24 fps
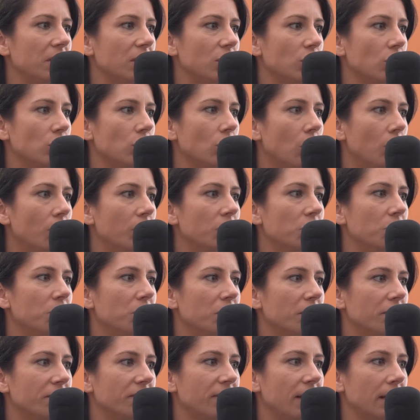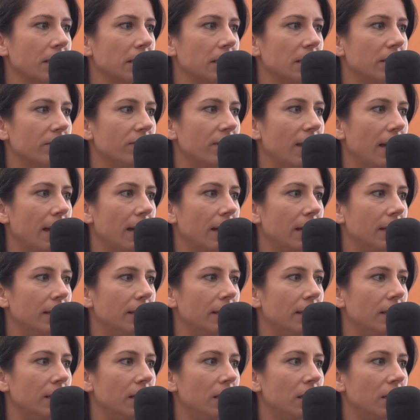it so much more effective that
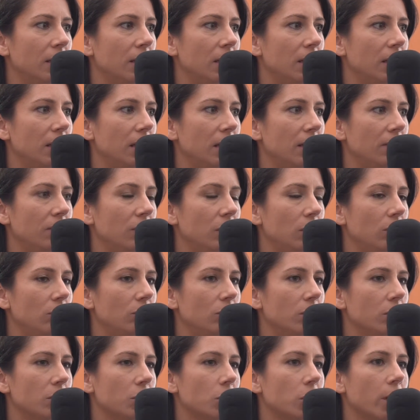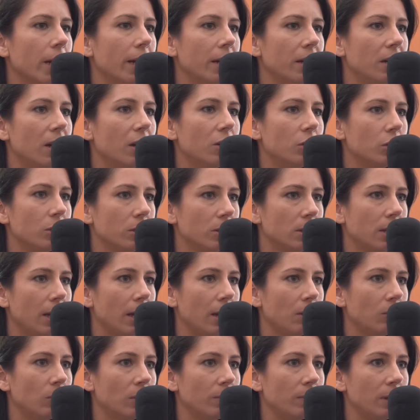if you just try and
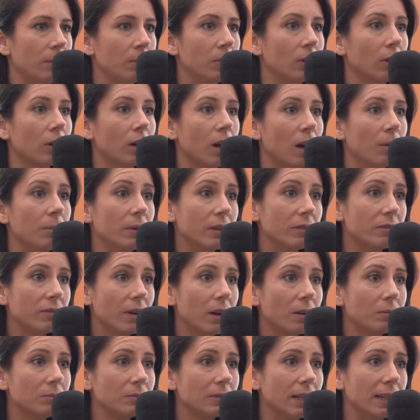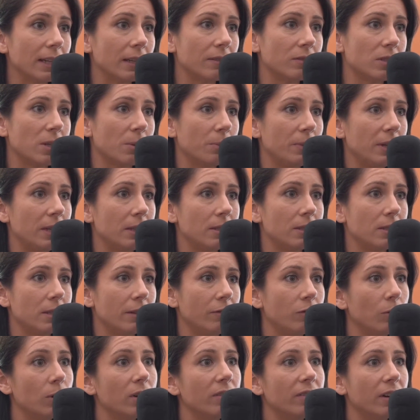understand where people are coming from, like if somebody's,
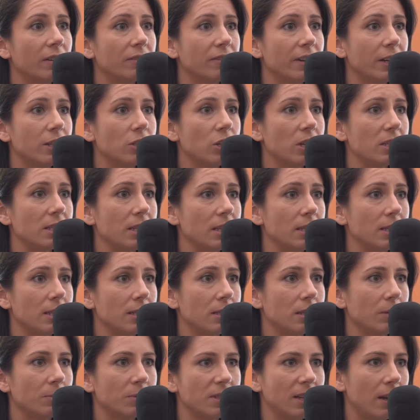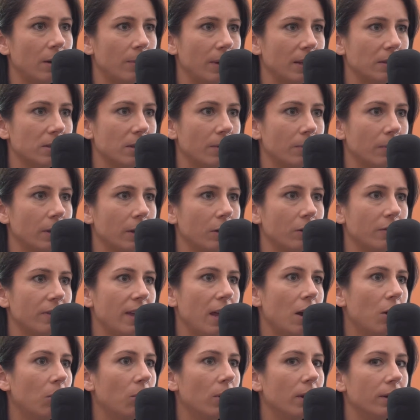if one of our franchisees is upset about something, or they
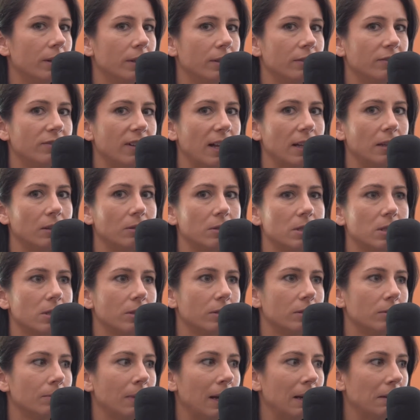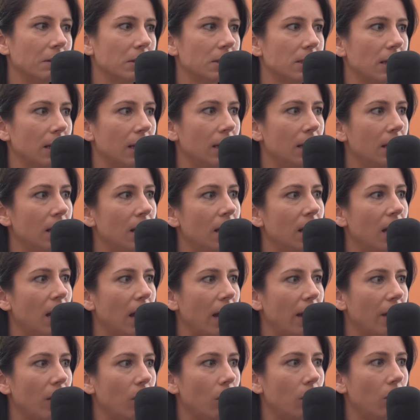yeah. don't want to follow a certain policy,
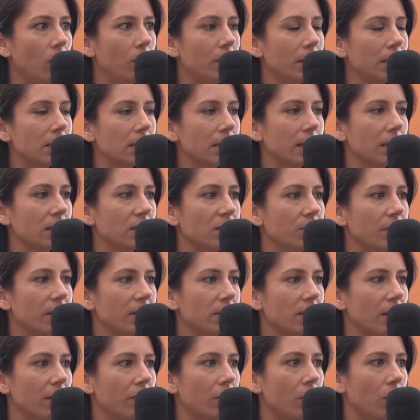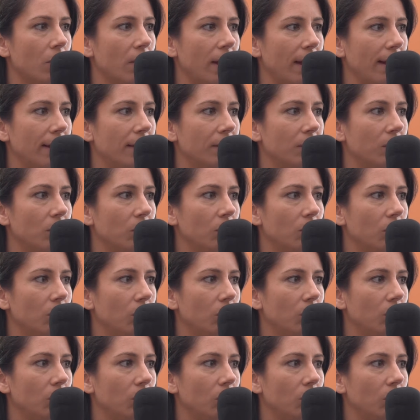I always think to myself, okay,
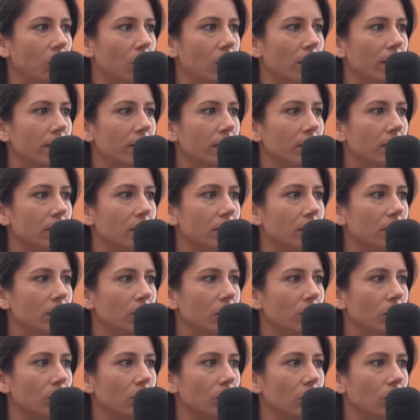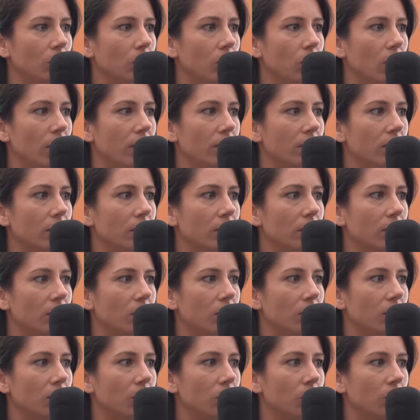what, what,
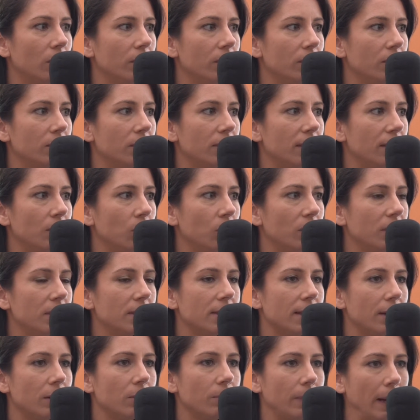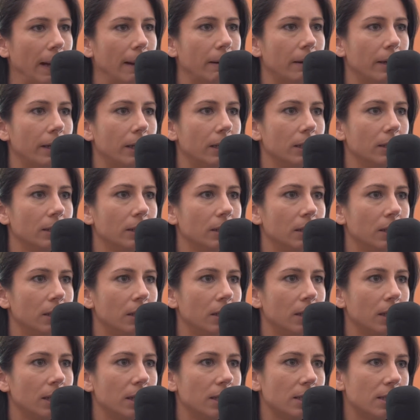what are, what is their barrier?
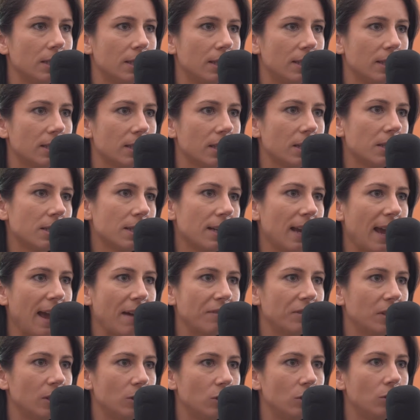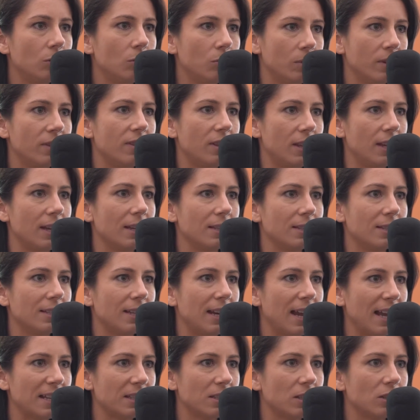Because this doesn't have to do with this. It
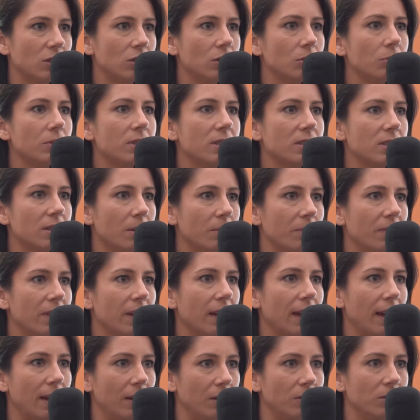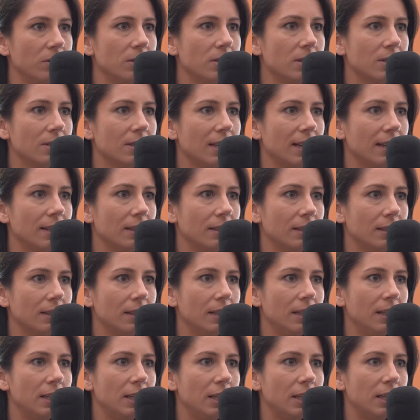has yeah. to do with something else that
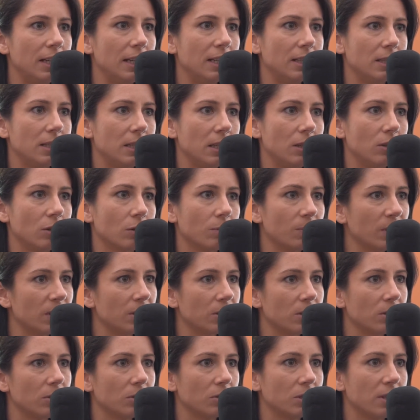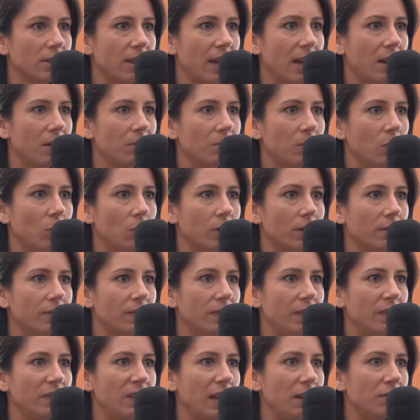is either personal to them, or
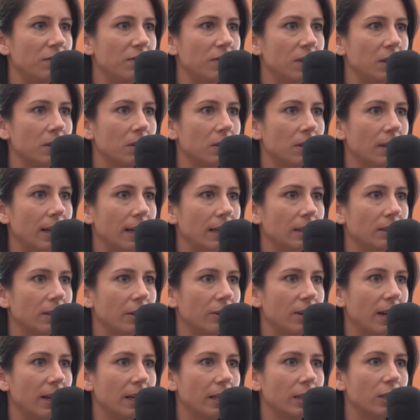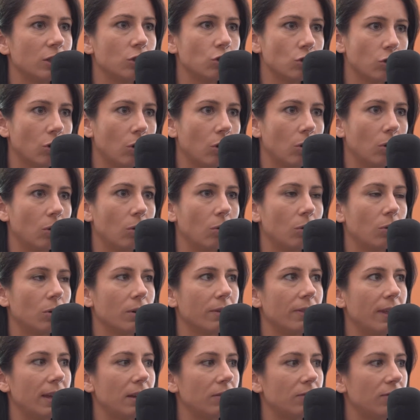they feel like they're not in control, mm-hmm.
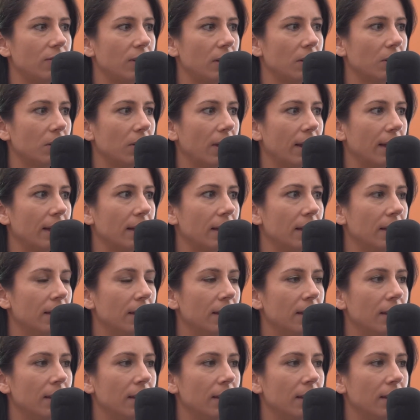or they feel like